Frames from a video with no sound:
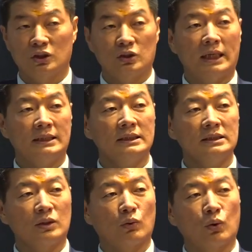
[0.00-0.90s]
So I
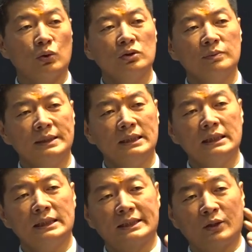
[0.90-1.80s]
think the growth of
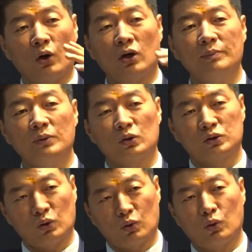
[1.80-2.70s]
India's economy
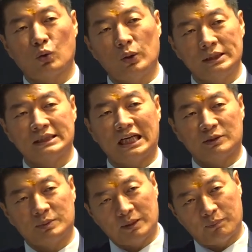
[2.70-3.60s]
also
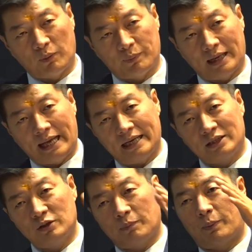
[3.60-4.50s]
coincides with the
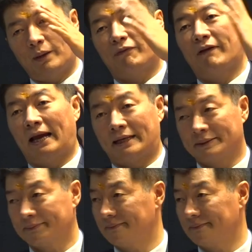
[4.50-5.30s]
popularity of prayer flag.